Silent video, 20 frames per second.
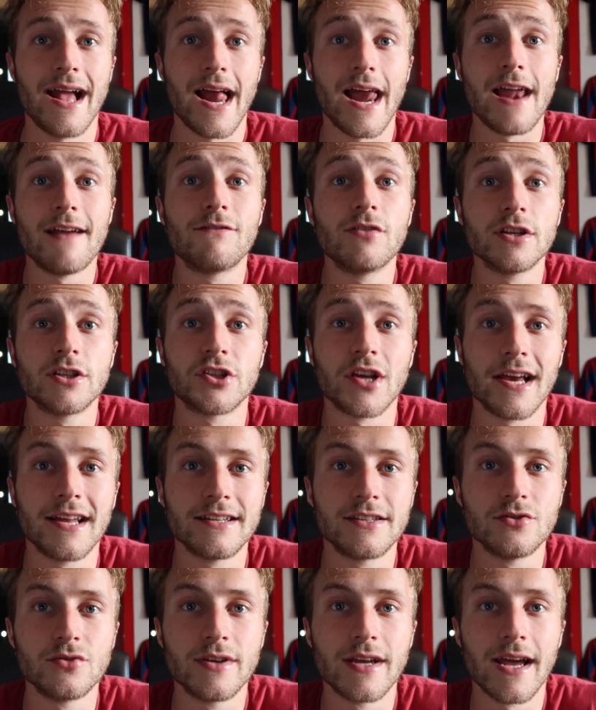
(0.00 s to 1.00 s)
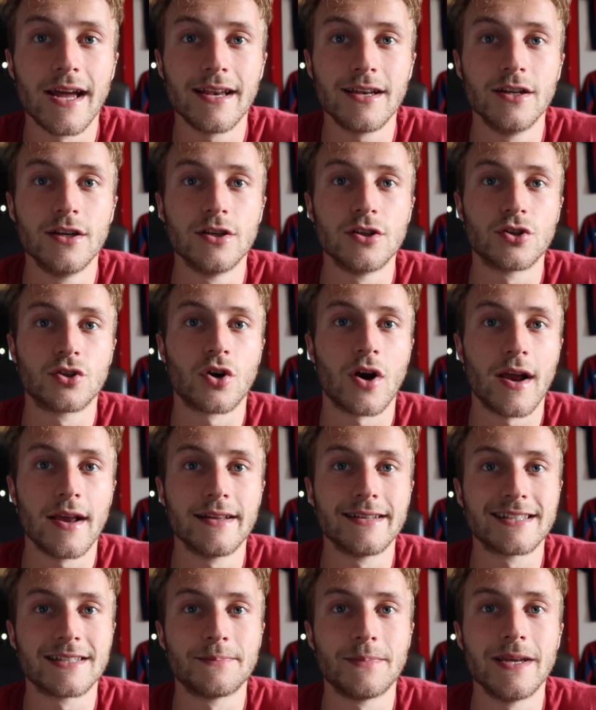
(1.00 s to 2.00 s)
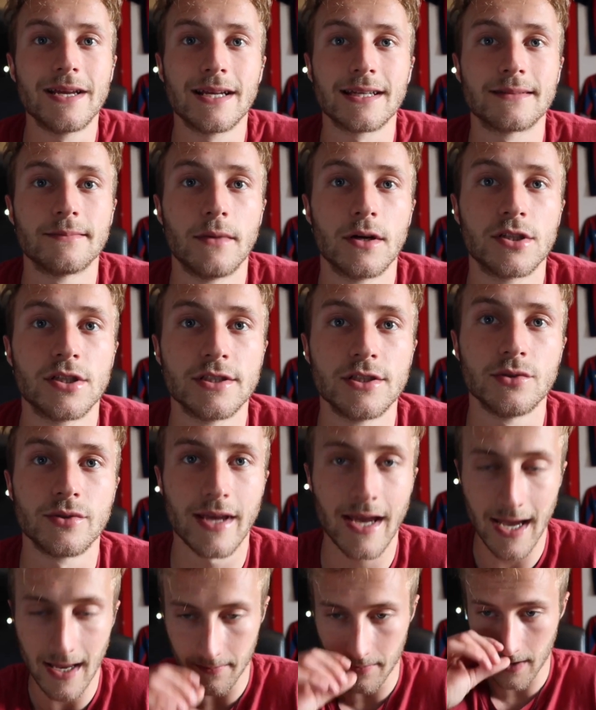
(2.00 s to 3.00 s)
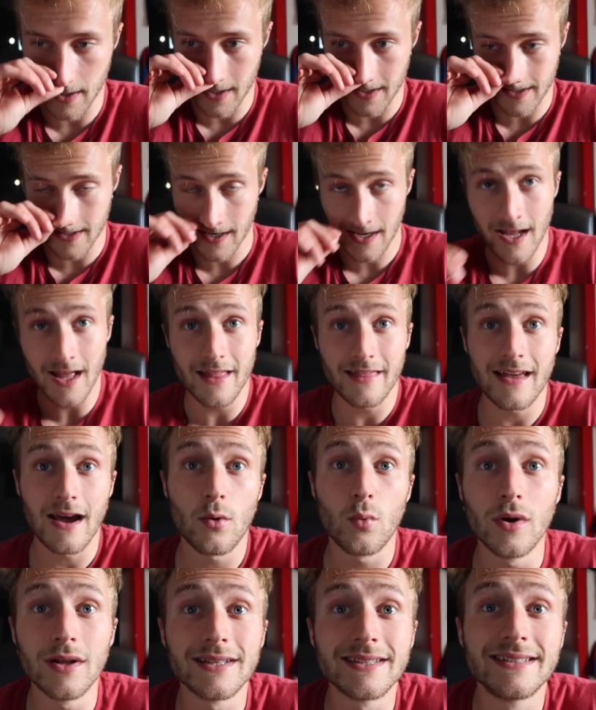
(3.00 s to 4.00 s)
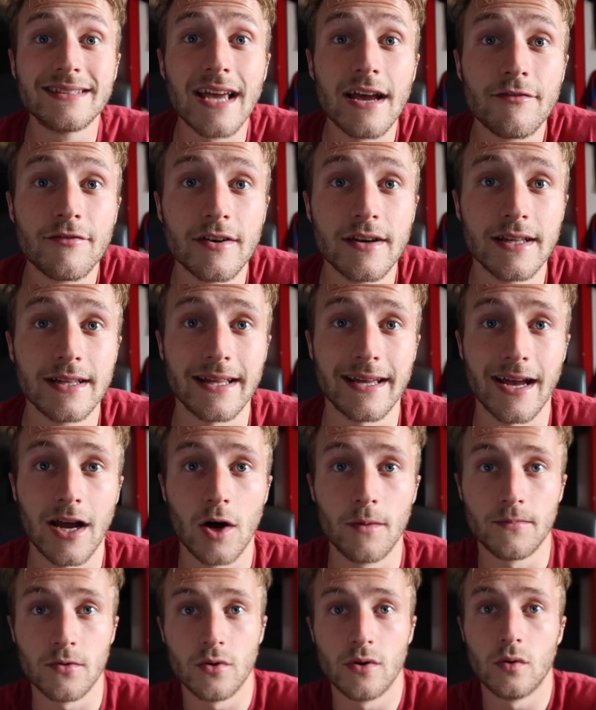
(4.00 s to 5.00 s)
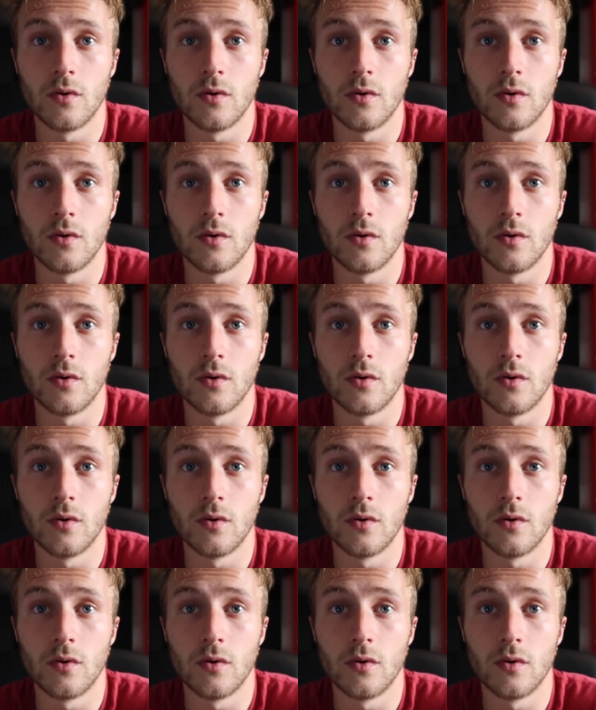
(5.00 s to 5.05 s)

every chance you get, try and speak as much as you can, because that will definitely help you.